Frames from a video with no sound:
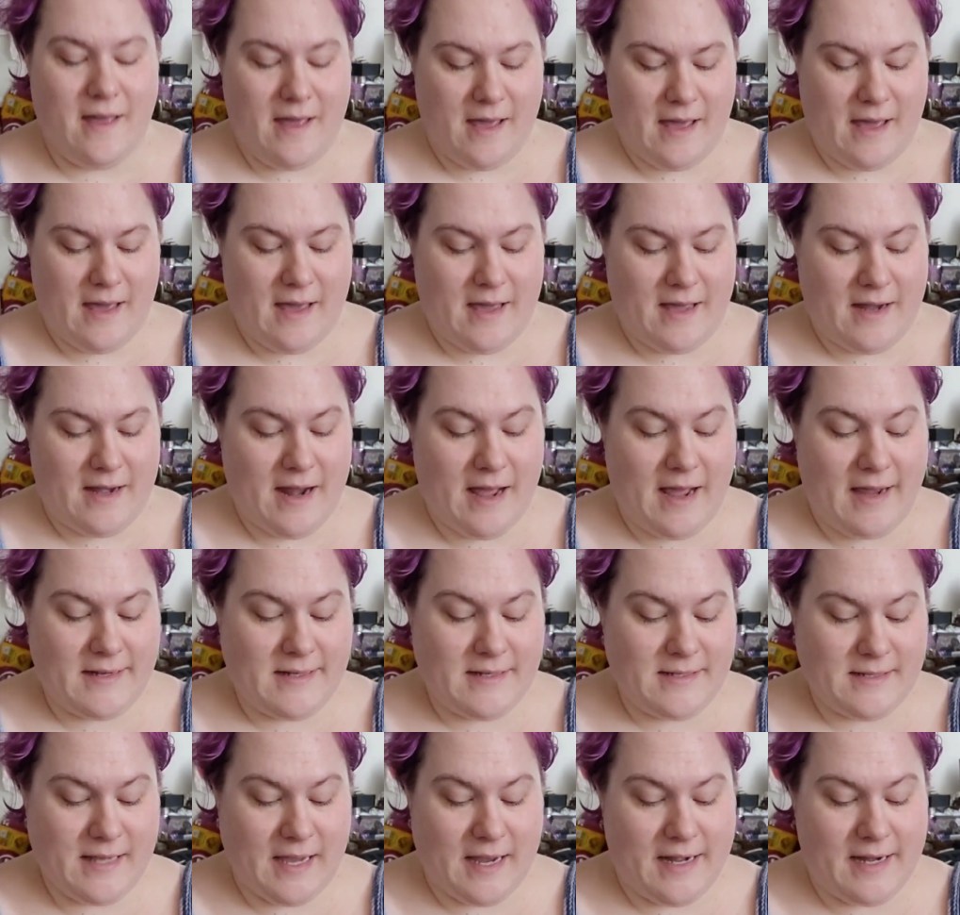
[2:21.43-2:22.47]
and I
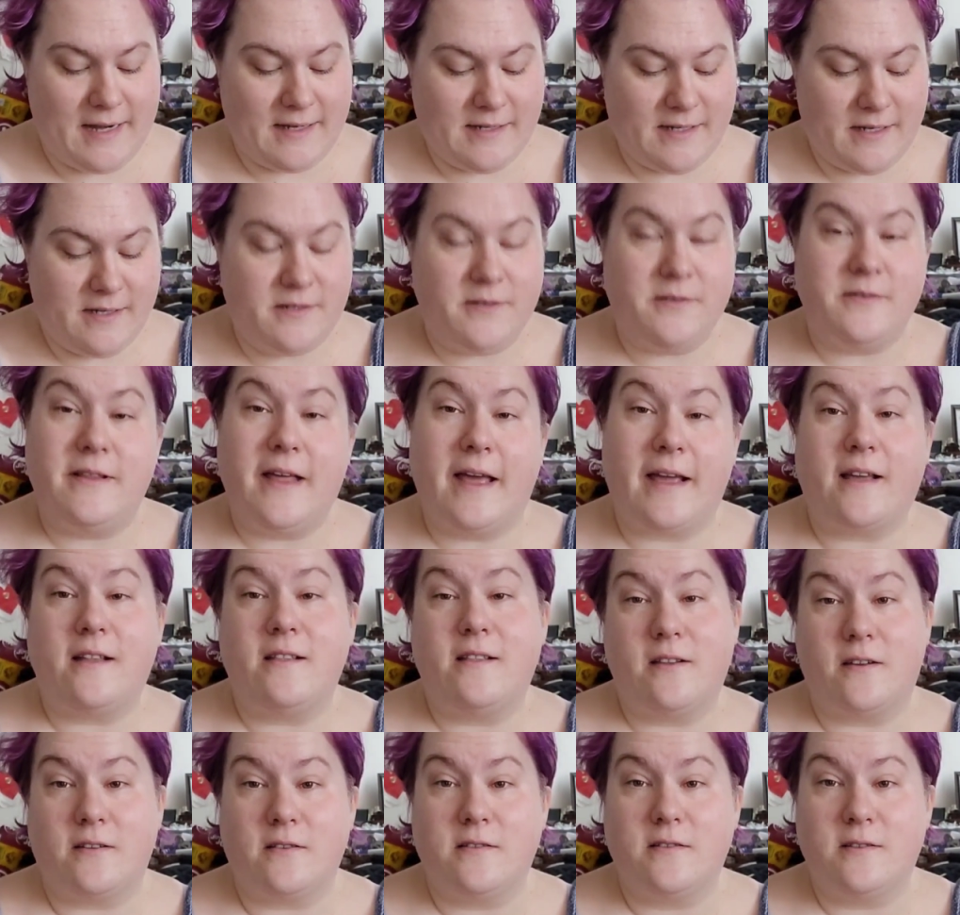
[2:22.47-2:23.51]
decided to do like a
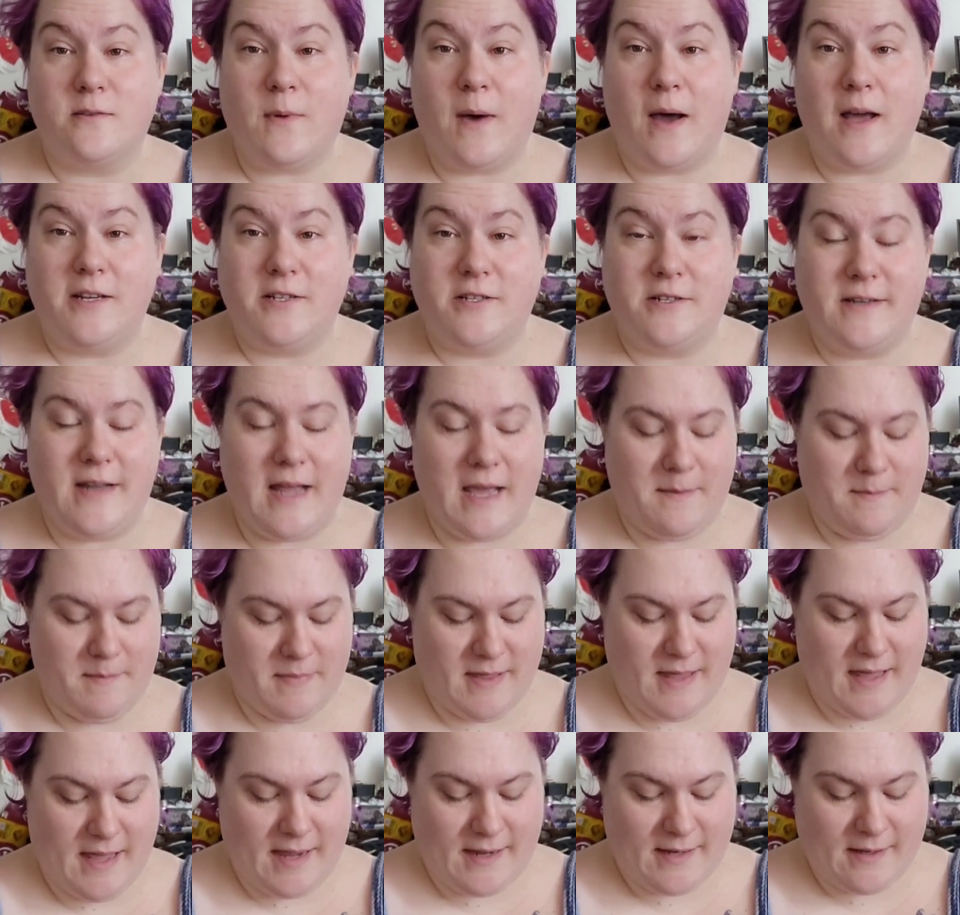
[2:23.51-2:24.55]
little swatch type
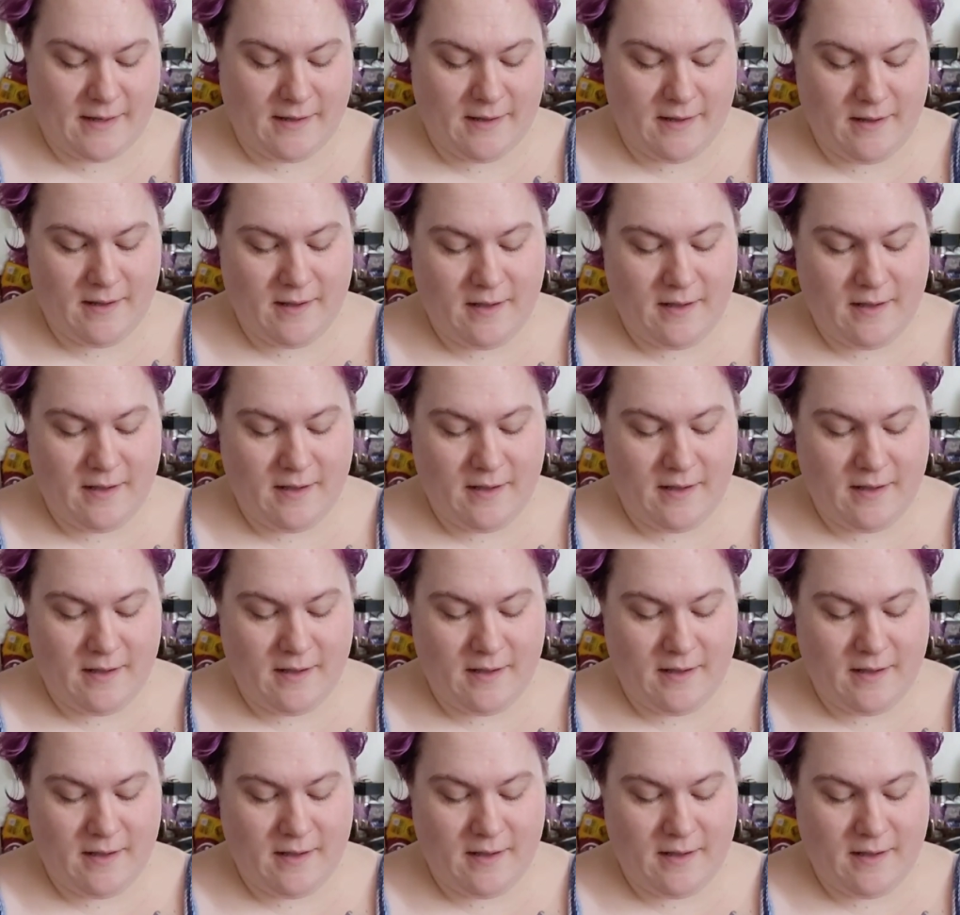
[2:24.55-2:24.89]
thing.